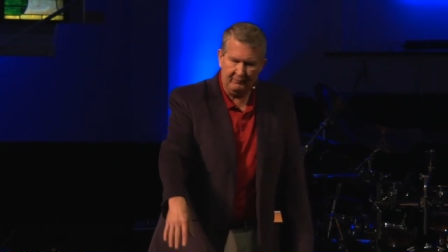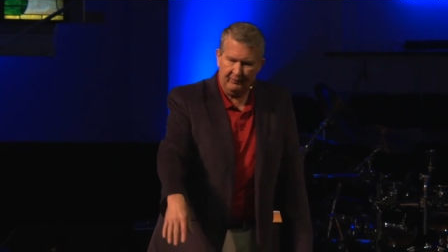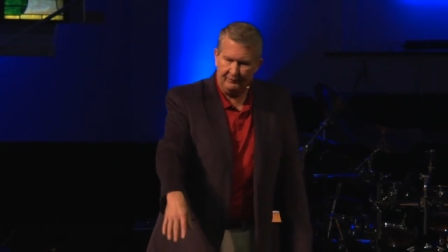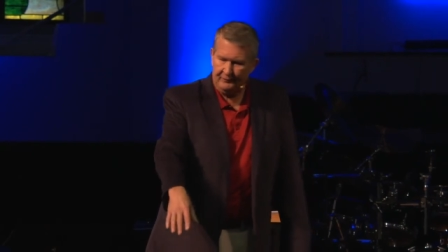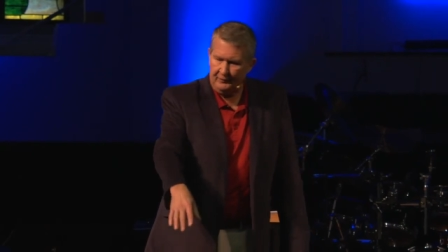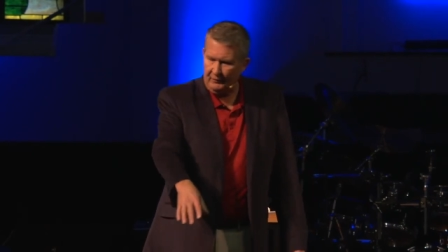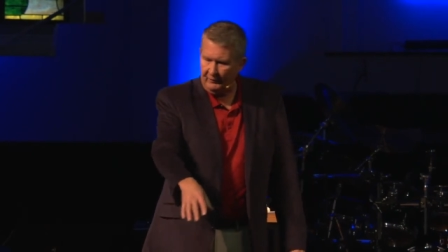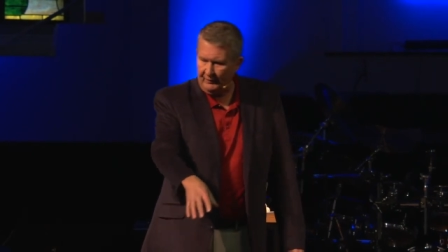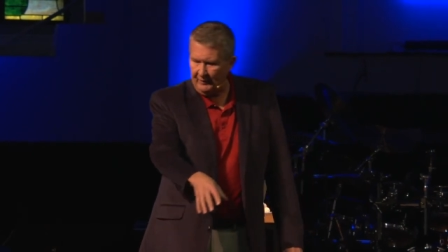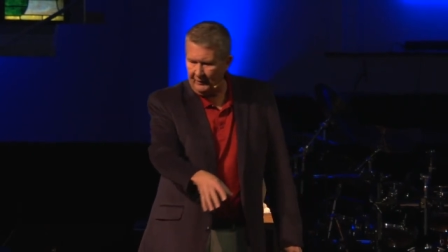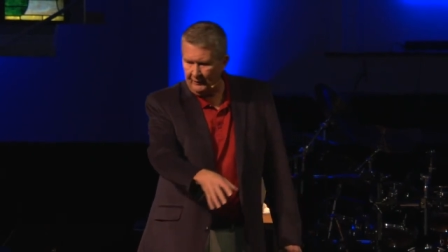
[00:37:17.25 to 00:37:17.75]
If
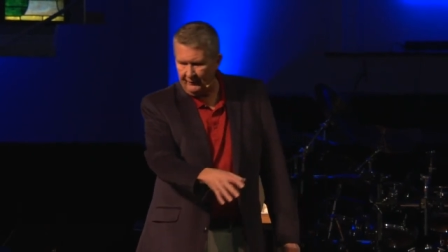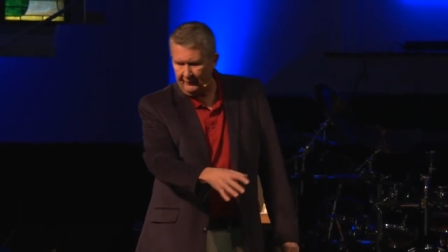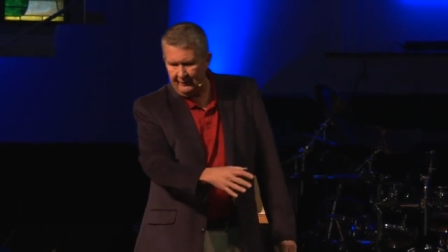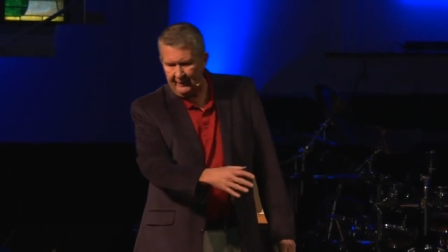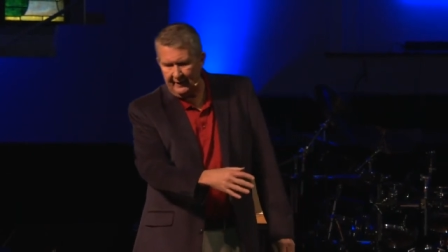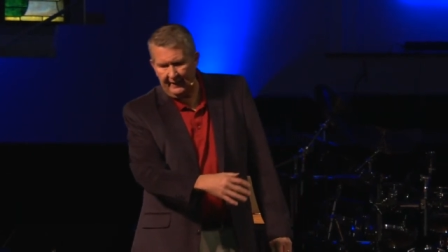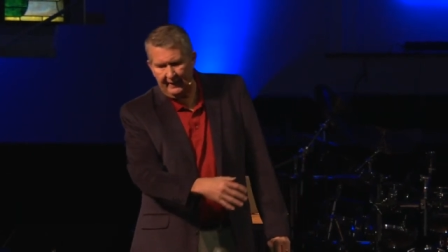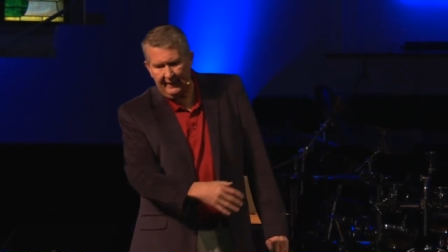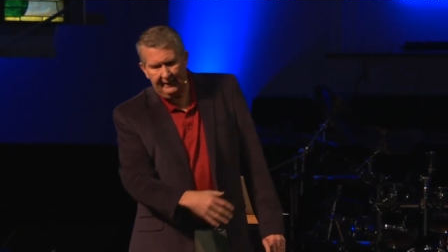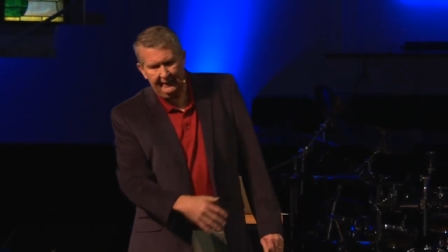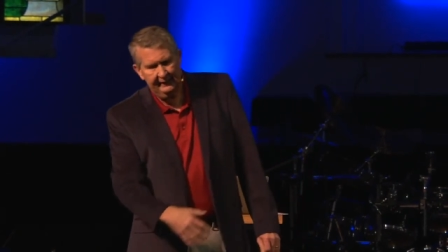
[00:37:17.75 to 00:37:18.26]
you're here
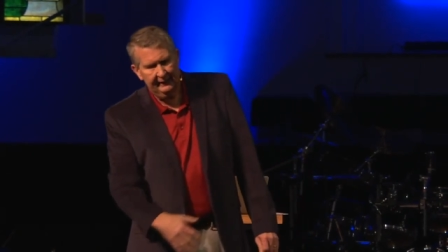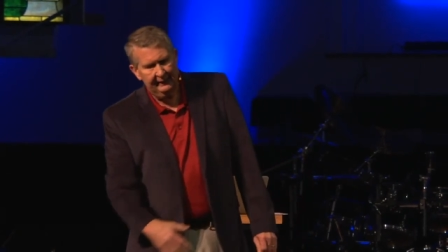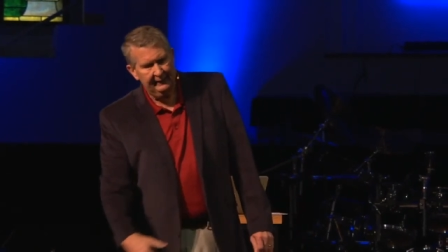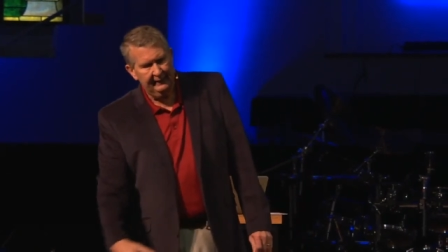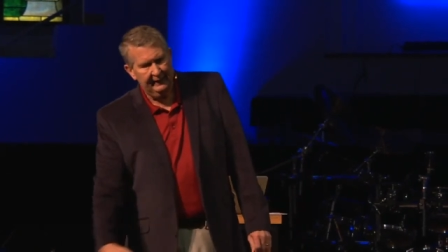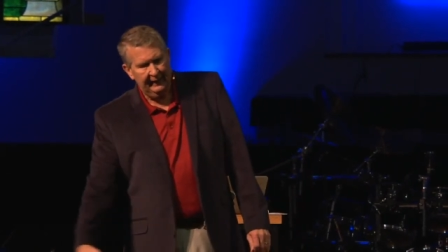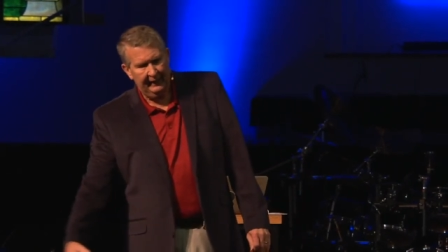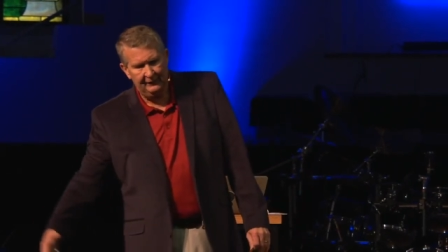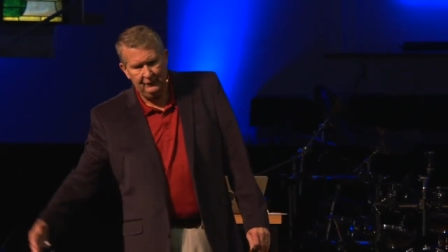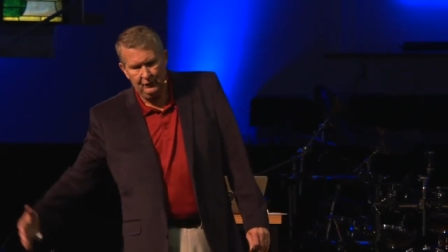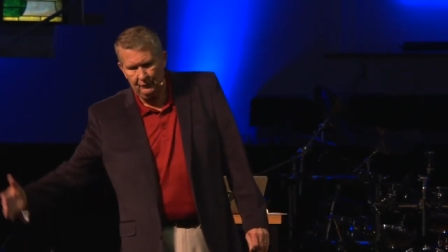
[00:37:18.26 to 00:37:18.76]
today
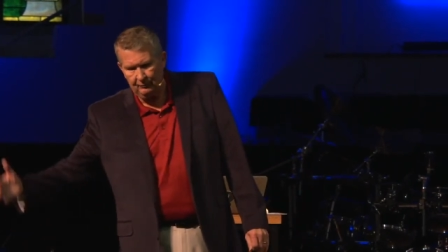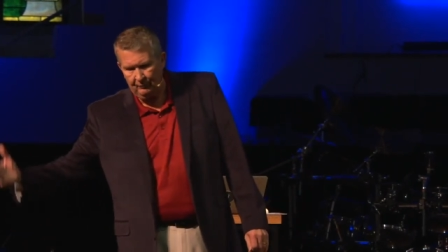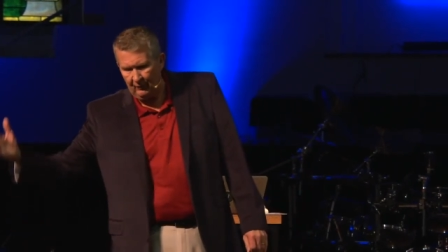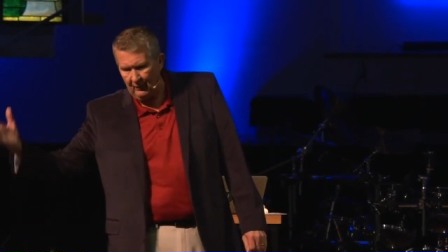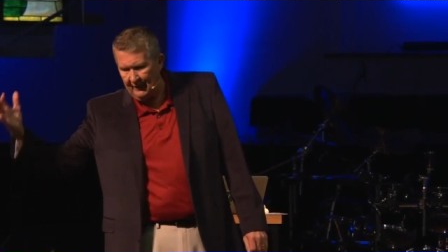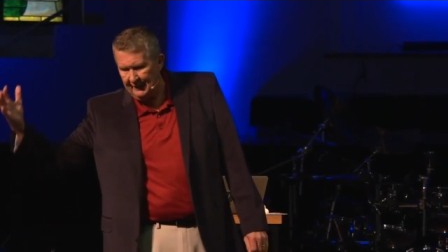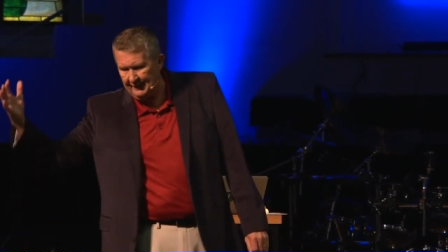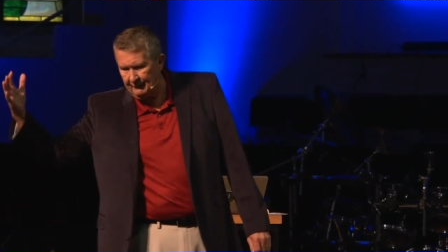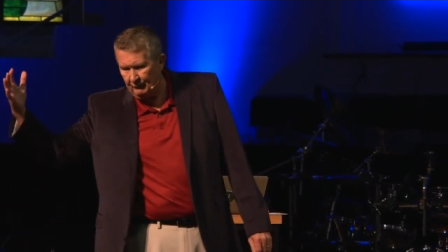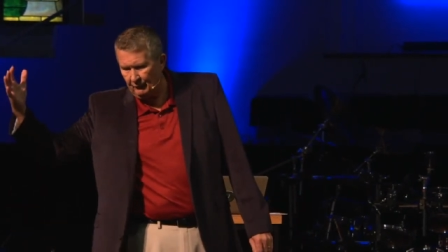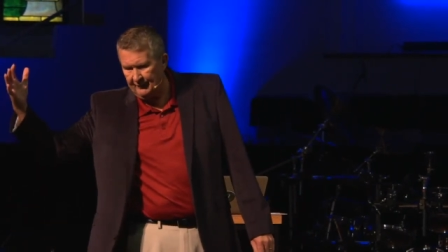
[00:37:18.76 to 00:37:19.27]
and you
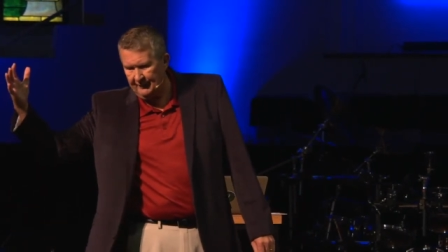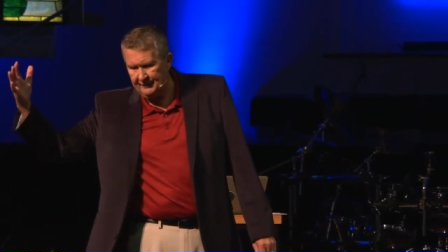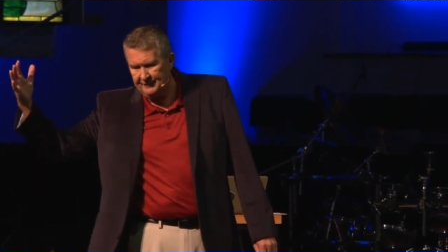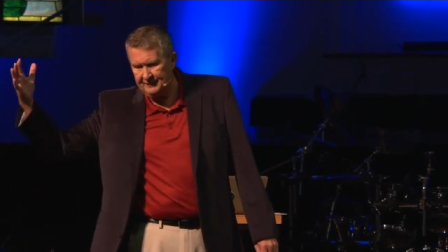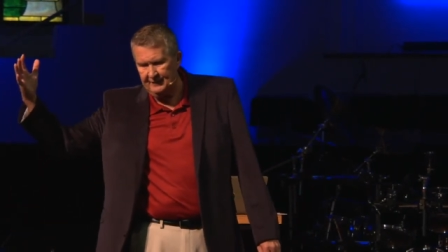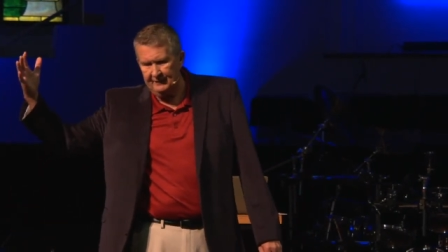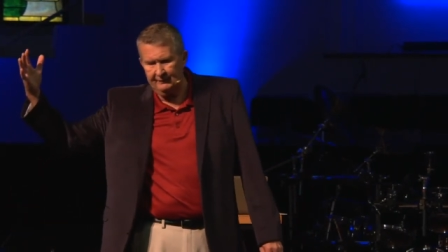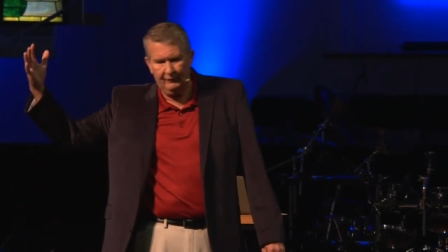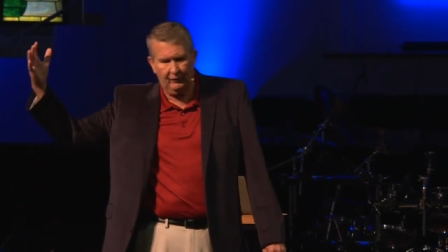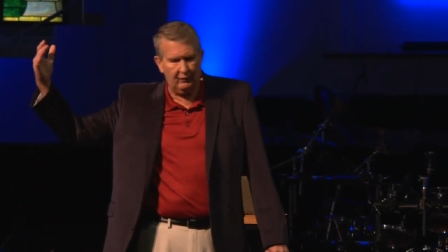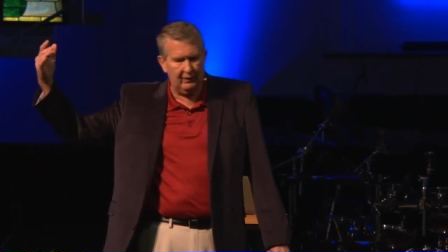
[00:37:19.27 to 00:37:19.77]
prayed to
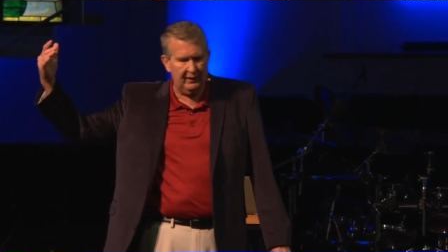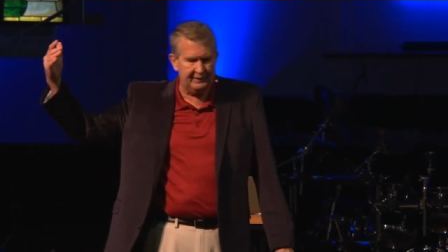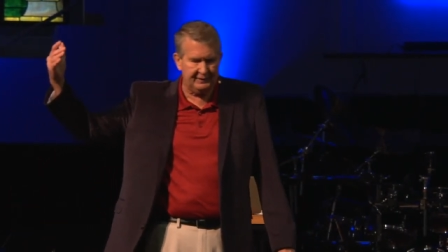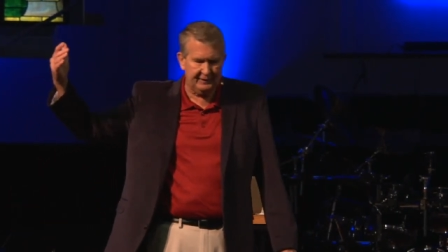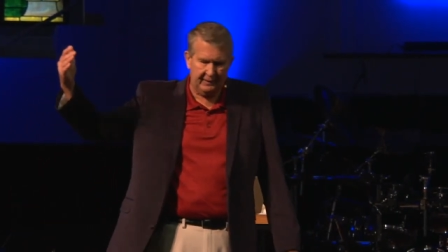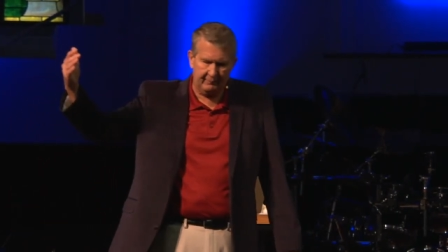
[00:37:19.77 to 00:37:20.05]
receive Christ,